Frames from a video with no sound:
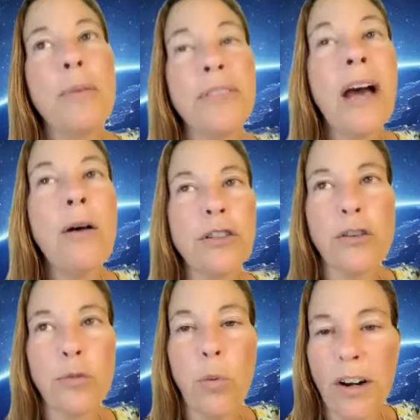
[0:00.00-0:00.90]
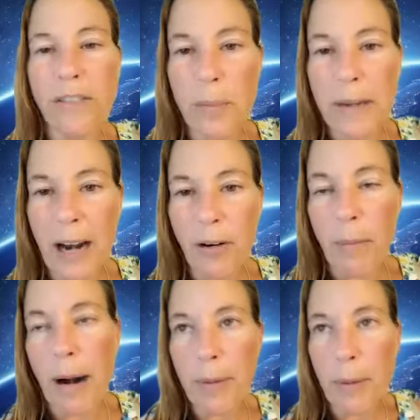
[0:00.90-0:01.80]
But that was just one of them. And I
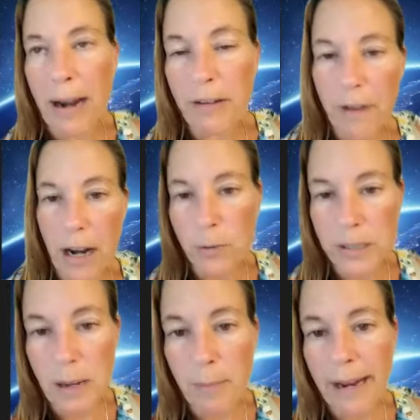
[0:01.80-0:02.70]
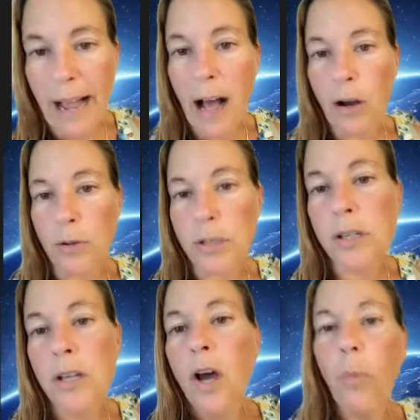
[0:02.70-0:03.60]
remember my friend was at my
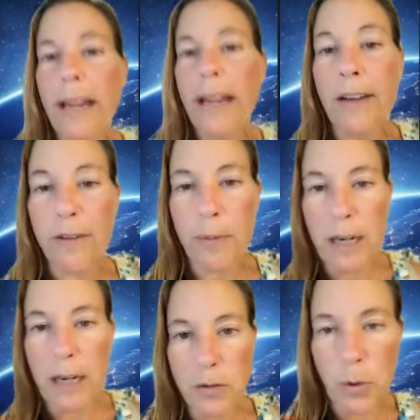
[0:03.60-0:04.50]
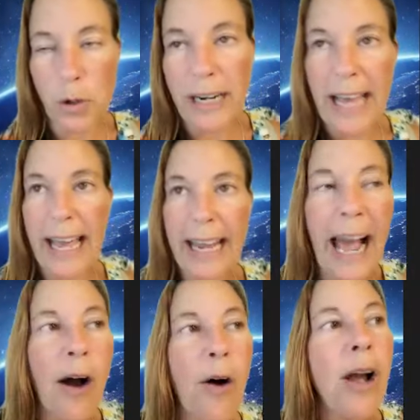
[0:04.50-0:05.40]
house waiting for me because we were going to hang
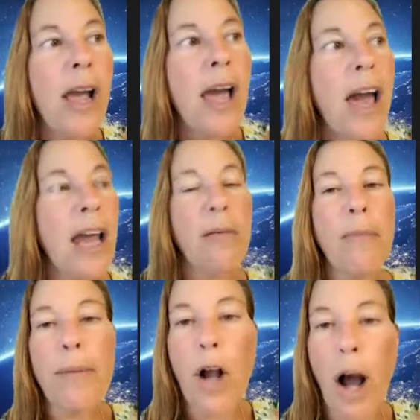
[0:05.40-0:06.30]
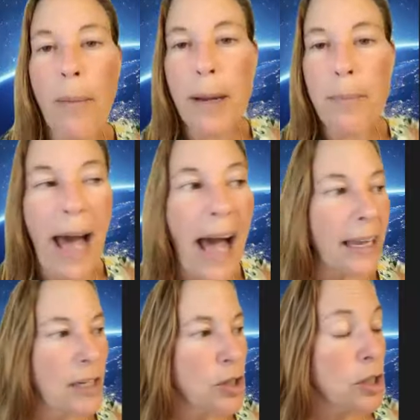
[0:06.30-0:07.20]
out. And I remember coming
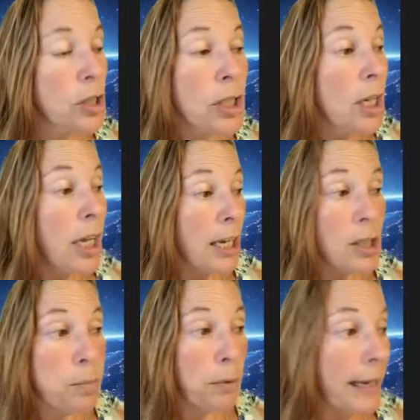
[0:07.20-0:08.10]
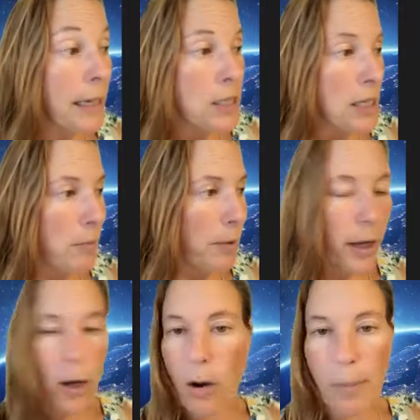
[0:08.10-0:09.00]
back and just explaining to him
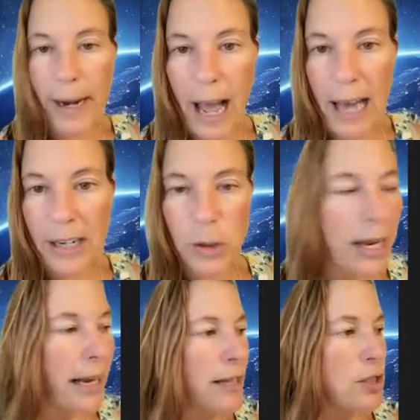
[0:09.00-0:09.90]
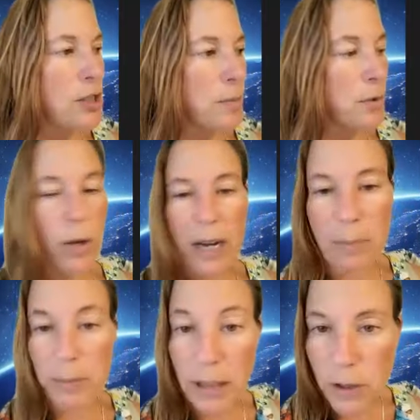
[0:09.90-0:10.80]
like oh my mm-hmm. god you cannot just you
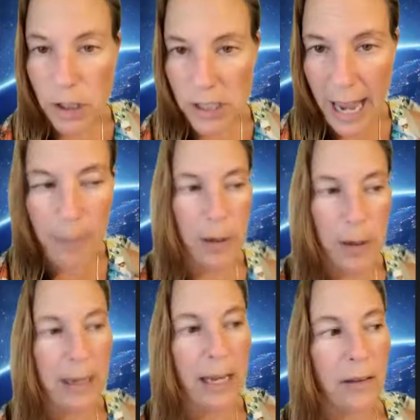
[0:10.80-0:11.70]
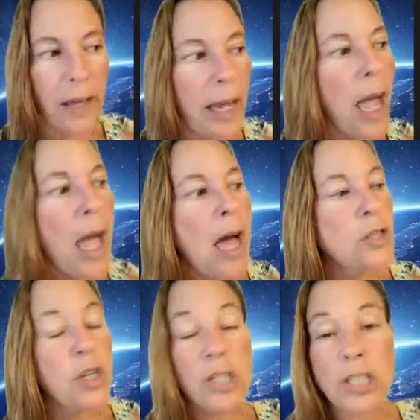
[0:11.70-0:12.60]
cannot believe what just happened to me and like
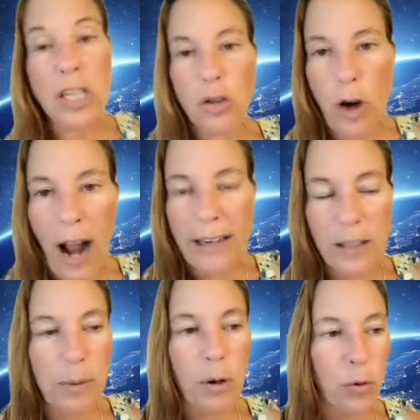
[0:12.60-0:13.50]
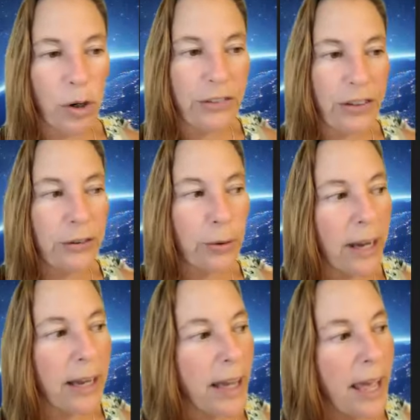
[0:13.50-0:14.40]
just like trying to put words into
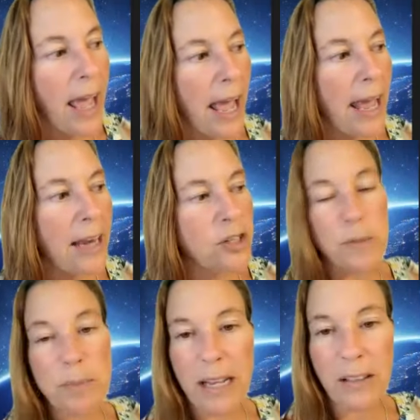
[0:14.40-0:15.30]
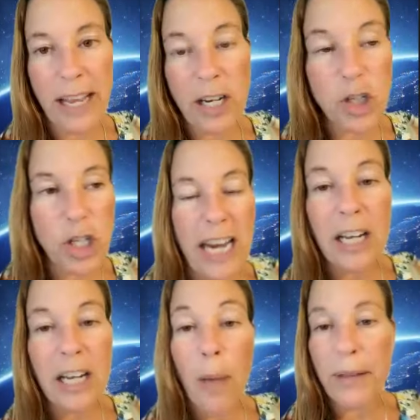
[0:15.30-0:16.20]
it and just being like
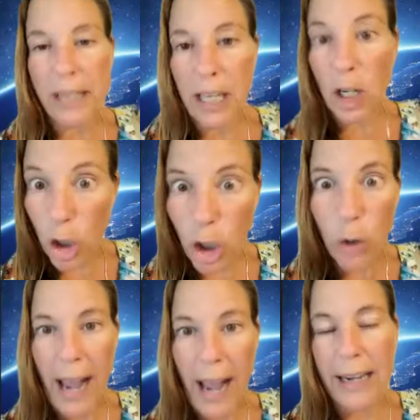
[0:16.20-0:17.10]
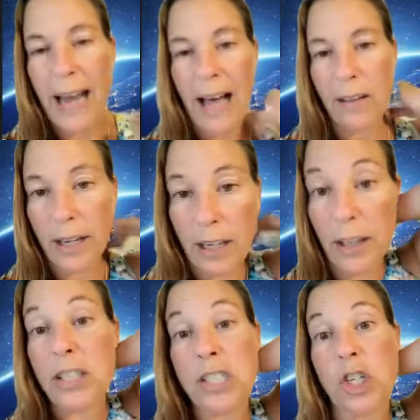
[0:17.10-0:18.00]
shaken up like in a good way not like
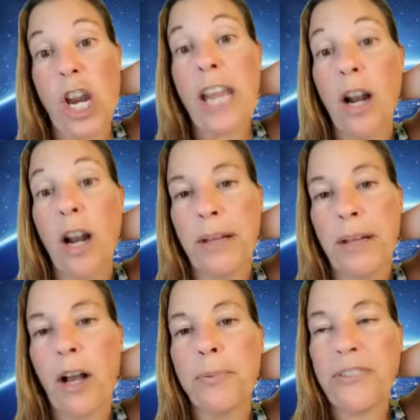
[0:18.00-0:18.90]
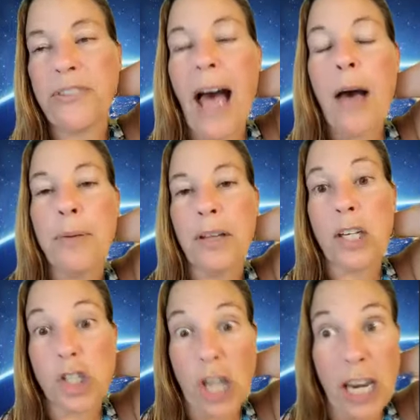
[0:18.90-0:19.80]
yeah. like shaken up like upset but
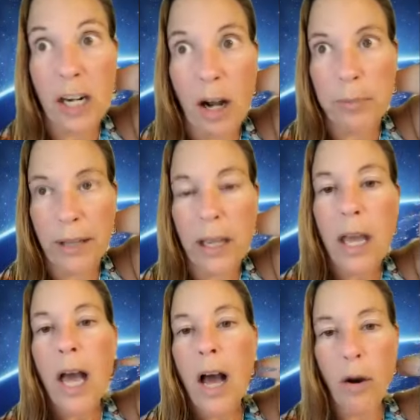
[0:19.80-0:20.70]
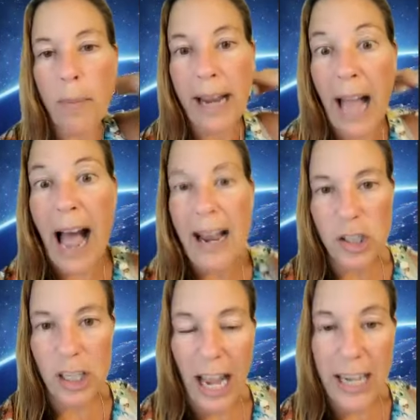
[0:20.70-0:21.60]
like shaken up like oh my
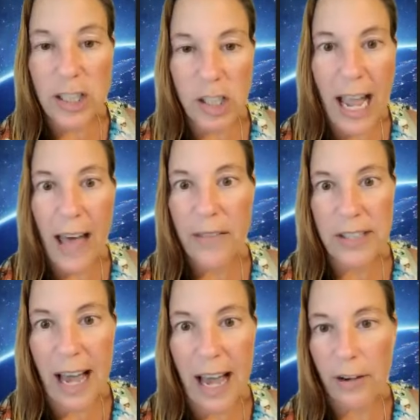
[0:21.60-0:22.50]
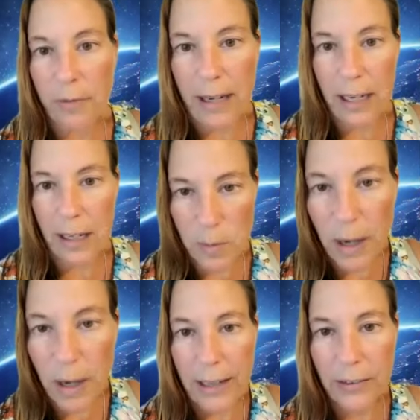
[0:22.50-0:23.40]
gosh like i just had this out of body
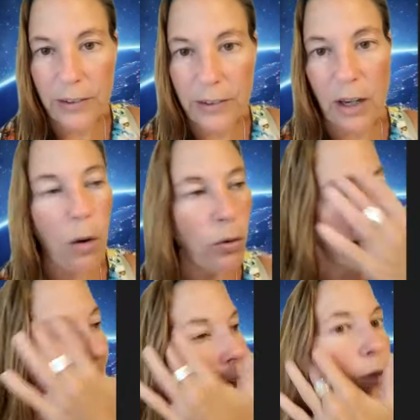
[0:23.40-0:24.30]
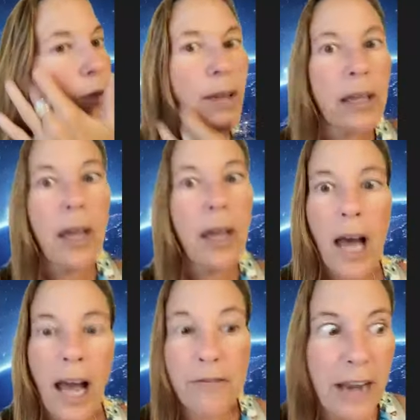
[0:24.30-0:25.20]
experience like holy yeah. cow like
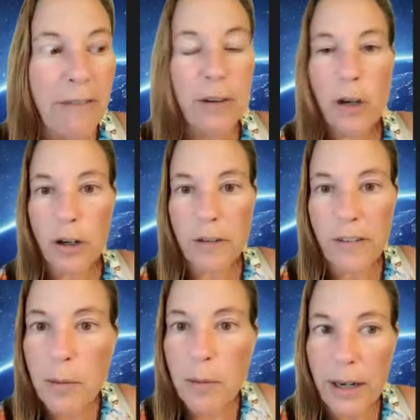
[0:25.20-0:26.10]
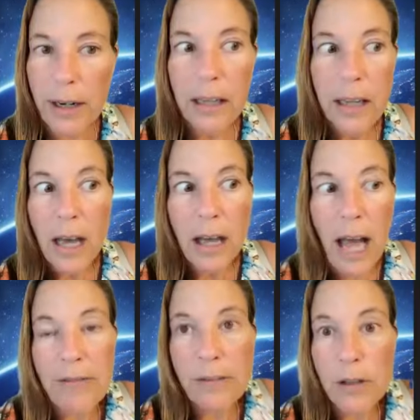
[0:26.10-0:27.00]
i've never heard of anybody
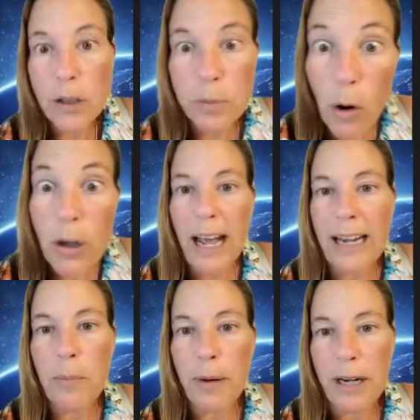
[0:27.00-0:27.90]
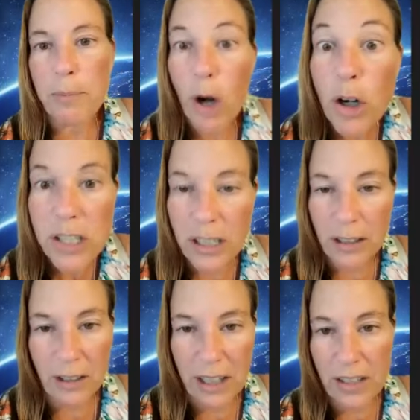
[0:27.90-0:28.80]
i've never spoken to anybody
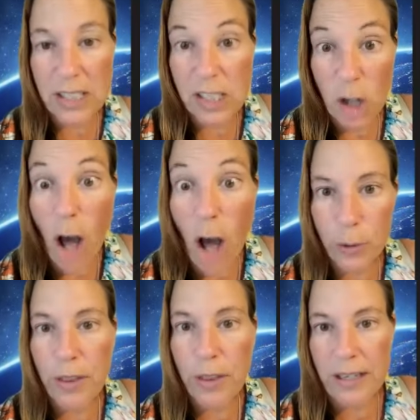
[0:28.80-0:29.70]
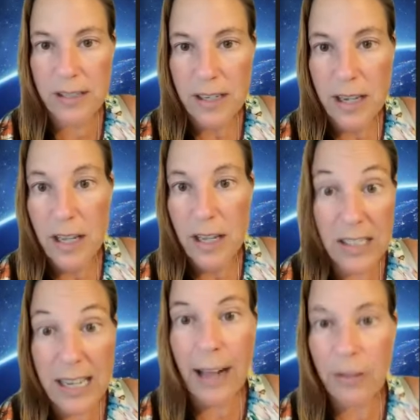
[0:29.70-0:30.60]
personally that's gone through this
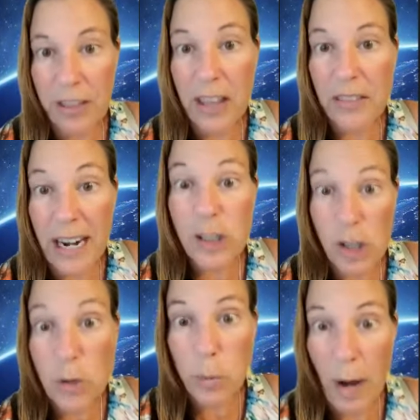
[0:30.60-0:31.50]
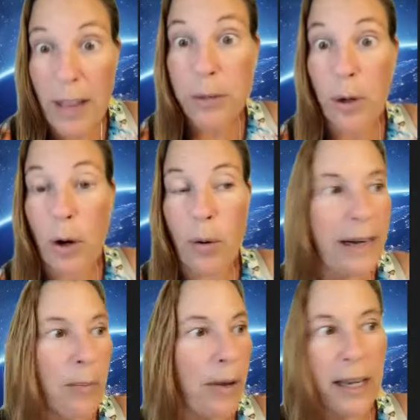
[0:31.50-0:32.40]
exact yeah. thing that i just went through
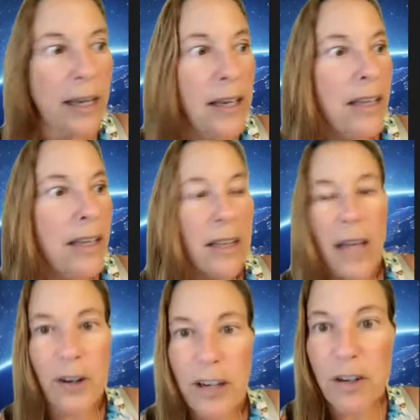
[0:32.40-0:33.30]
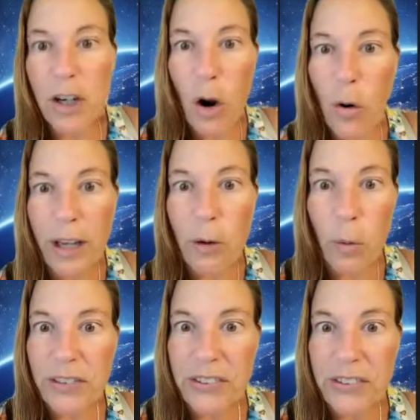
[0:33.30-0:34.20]
and i'm like I don't even know like
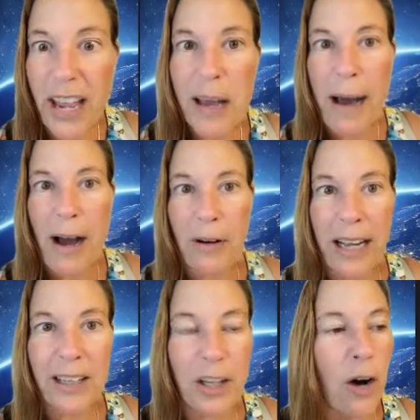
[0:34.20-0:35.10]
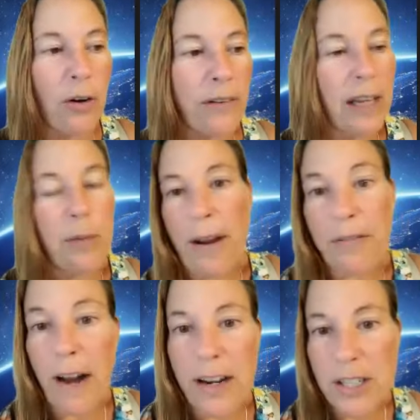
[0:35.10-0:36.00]
what to say about it, you know? And yeah. like my
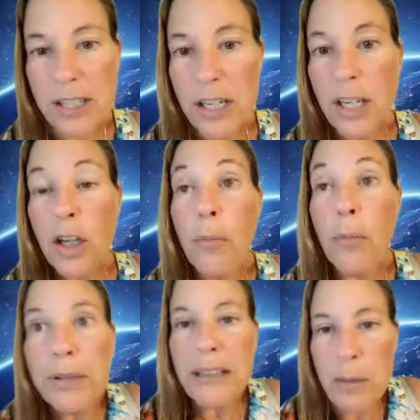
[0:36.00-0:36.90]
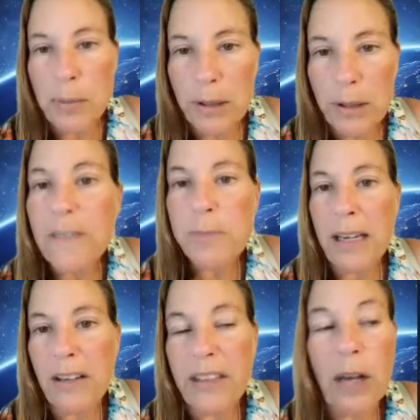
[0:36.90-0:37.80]
friends completely believed
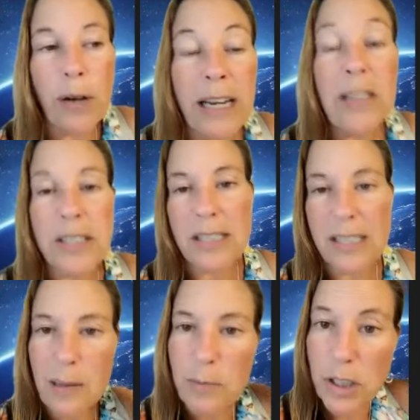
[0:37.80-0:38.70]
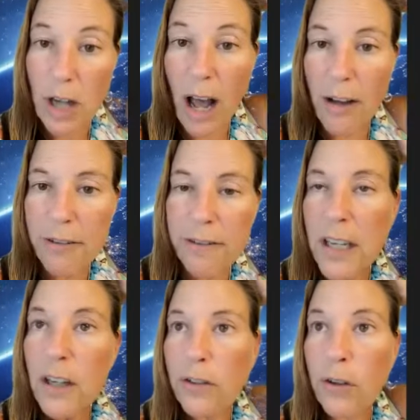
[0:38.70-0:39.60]
me because they were into the same stuff.
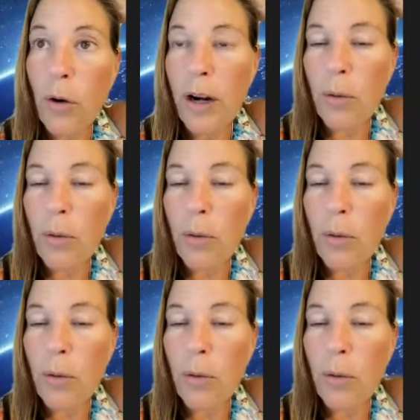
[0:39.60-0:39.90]
So yeah.